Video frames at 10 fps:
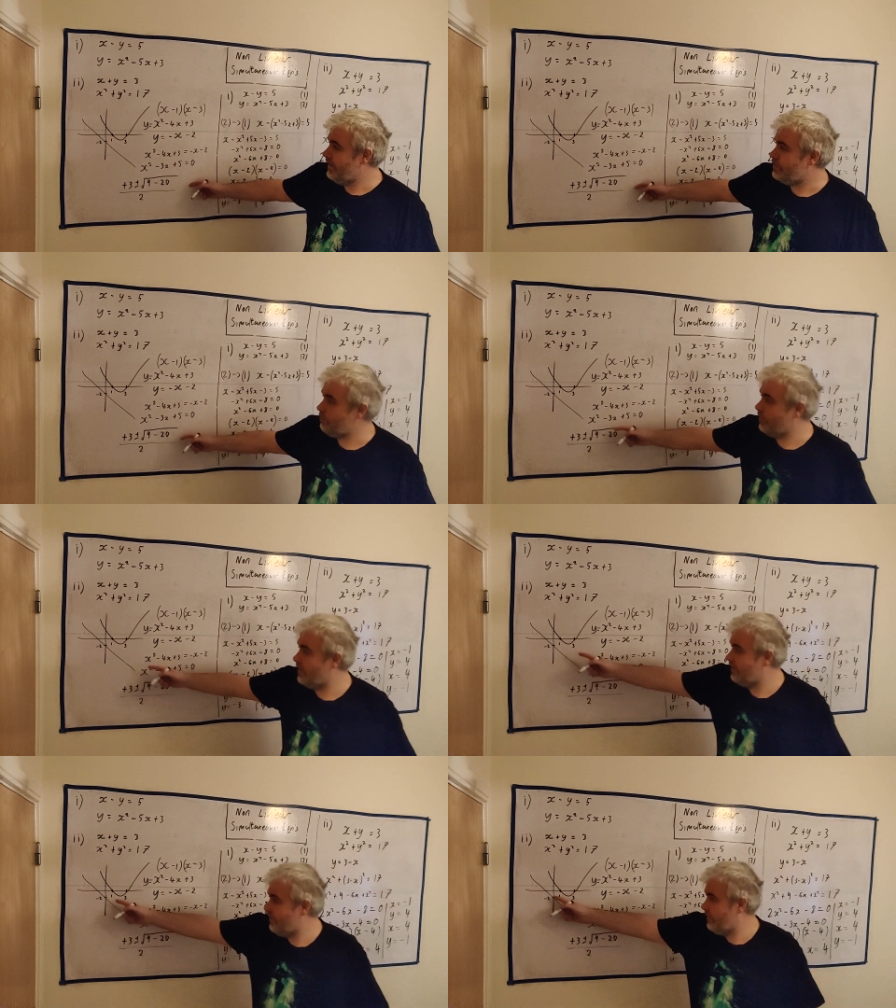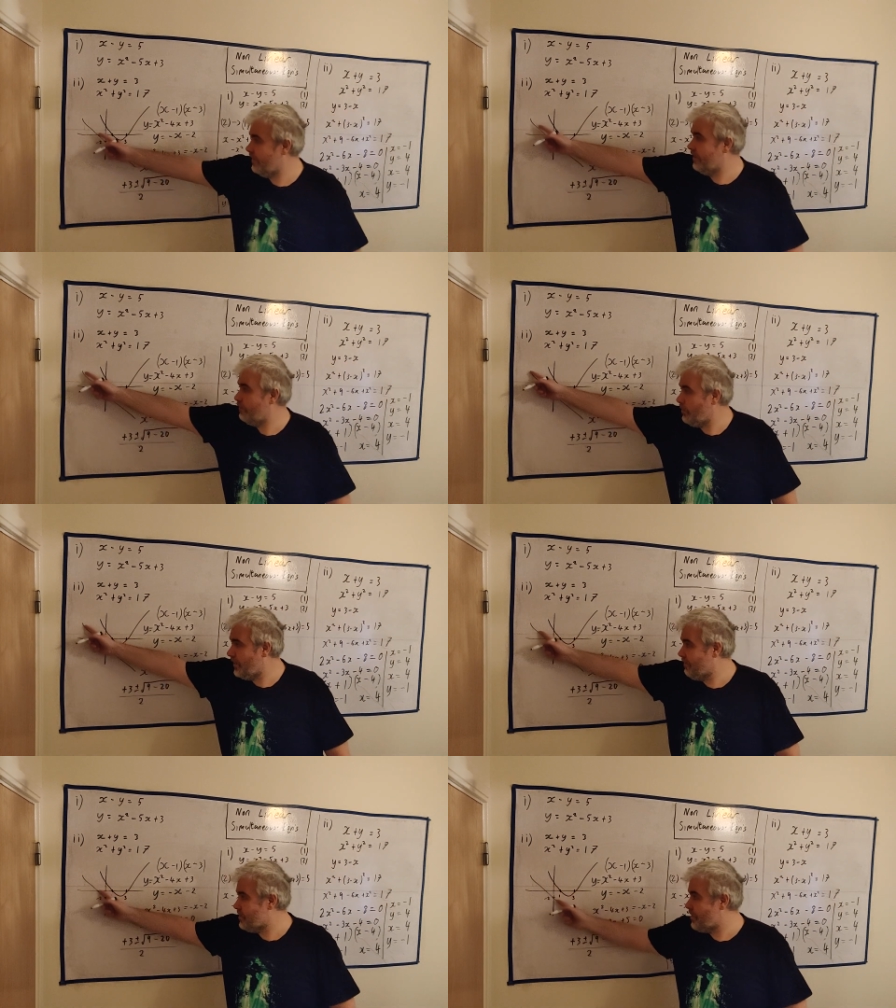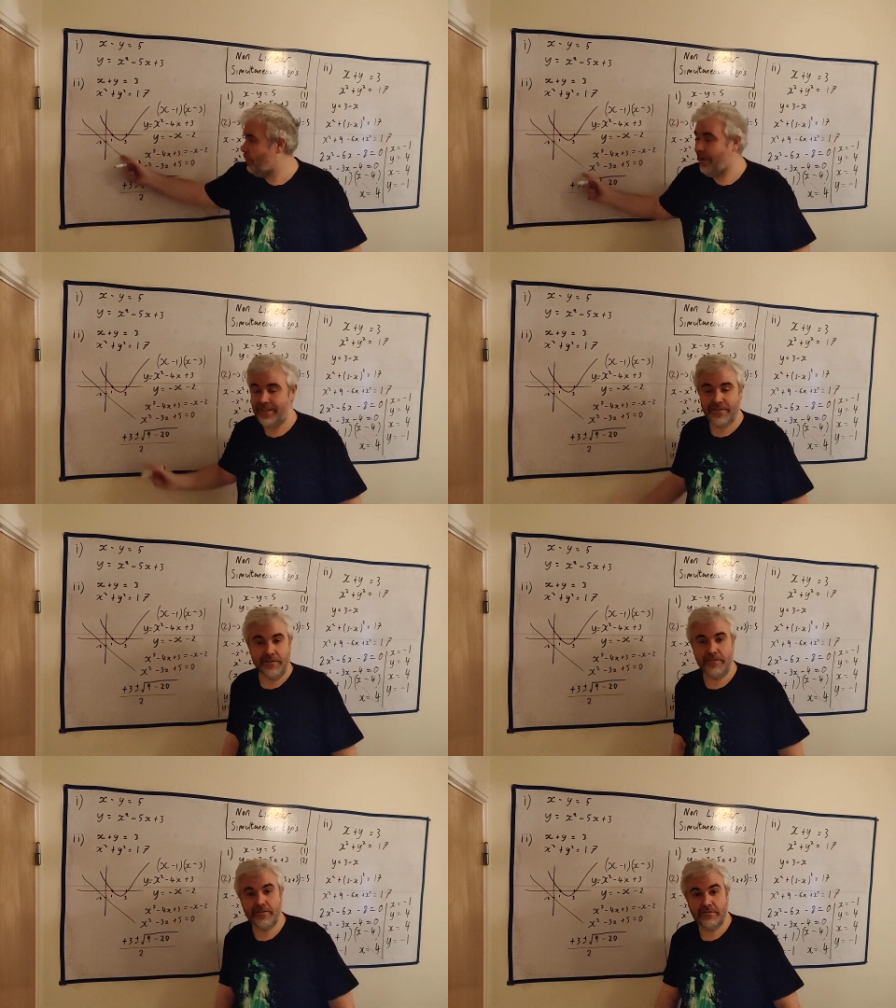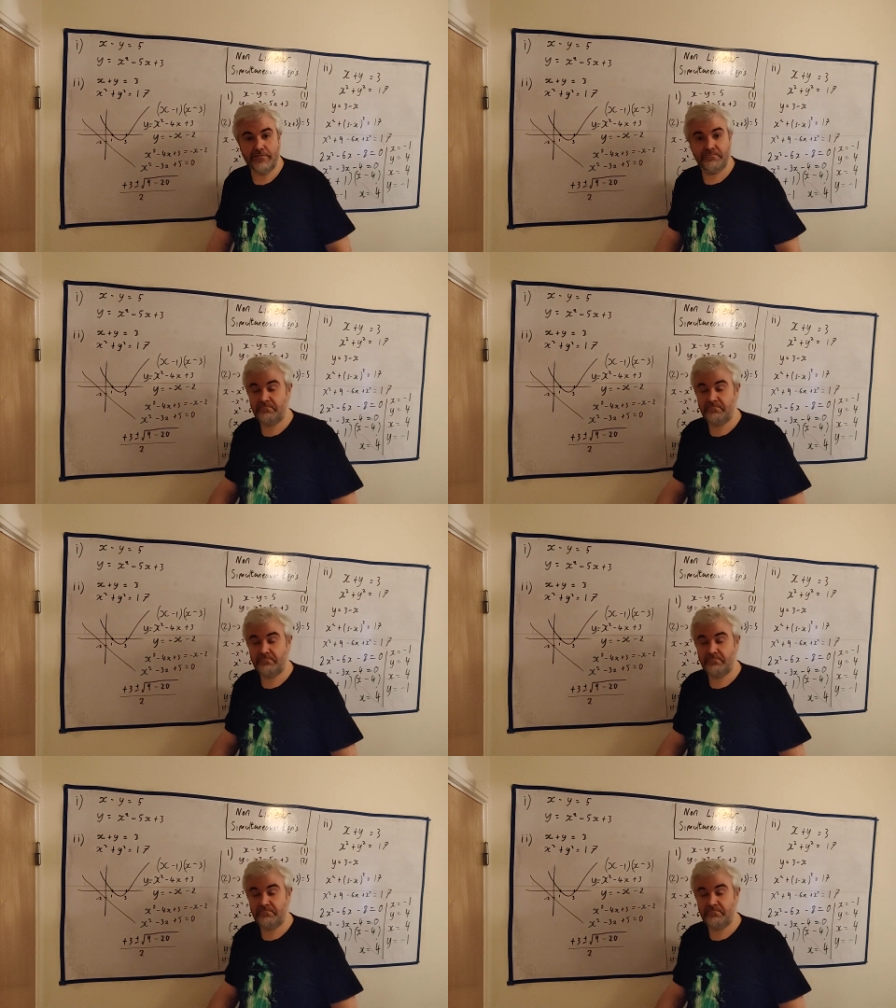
This one clearly will give us no answers.